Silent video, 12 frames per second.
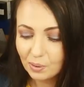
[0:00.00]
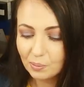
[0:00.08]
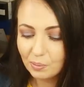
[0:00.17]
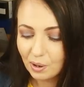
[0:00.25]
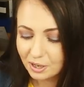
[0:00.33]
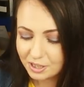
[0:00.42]

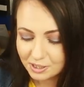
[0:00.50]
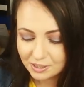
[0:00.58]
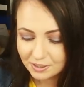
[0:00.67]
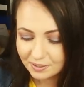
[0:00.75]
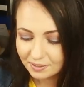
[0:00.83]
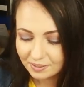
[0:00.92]

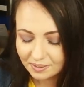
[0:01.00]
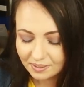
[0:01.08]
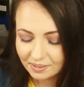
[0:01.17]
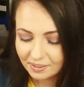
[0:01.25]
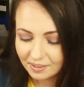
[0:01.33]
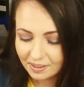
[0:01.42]
Wash.
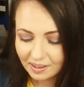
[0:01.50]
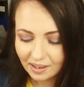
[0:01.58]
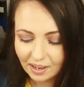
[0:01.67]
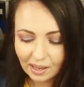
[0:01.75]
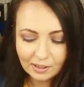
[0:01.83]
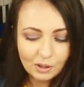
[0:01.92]

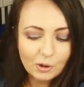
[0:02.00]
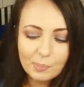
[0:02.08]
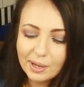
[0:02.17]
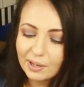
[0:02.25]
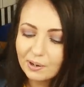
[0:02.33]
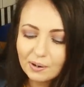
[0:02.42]
And oh
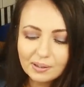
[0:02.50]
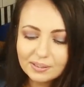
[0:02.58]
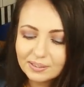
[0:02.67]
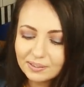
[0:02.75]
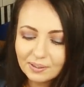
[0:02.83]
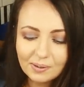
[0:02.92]
my
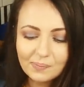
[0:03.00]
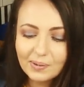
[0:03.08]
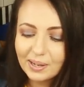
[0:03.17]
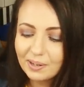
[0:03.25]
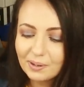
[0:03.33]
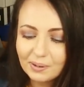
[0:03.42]
god, oh
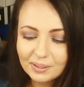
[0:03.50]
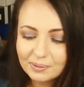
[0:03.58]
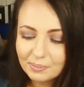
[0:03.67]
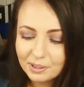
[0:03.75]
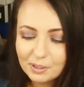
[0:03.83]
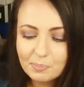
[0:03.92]
my
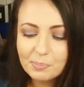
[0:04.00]
god, what a